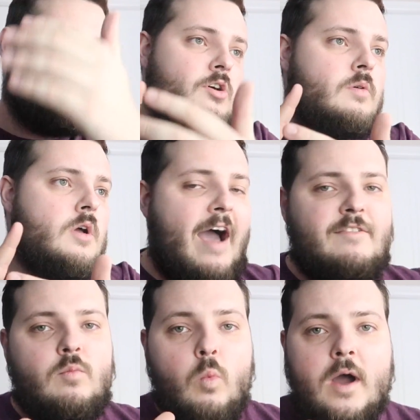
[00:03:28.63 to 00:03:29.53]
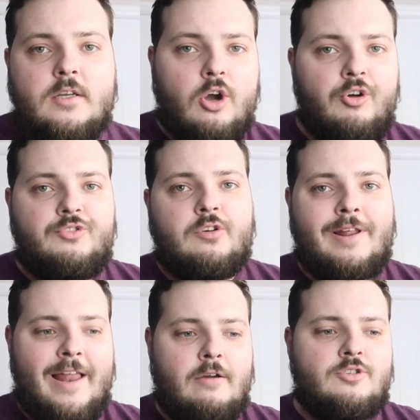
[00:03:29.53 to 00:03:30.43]
So having one console
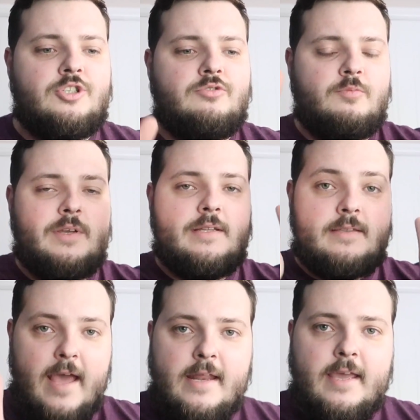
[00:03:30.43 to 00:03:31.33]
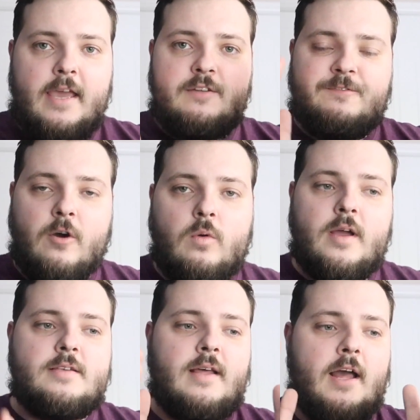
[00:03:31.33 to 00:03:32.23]
allows you to be dedicated,
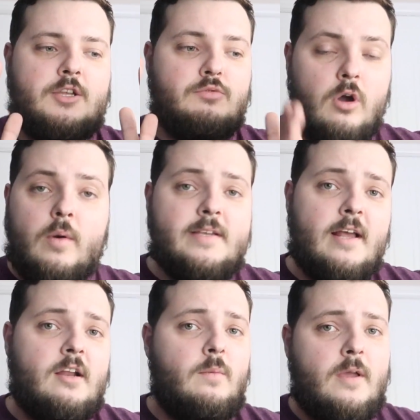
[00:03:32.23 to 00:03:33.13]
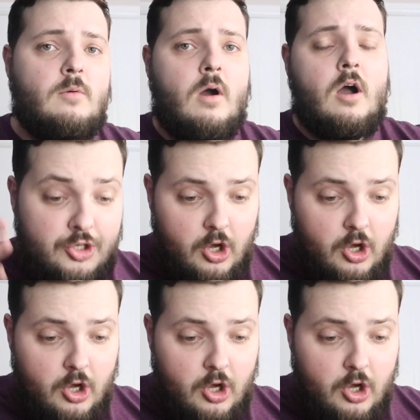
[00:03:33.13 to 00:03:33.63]
focused, and you know exactly where you are.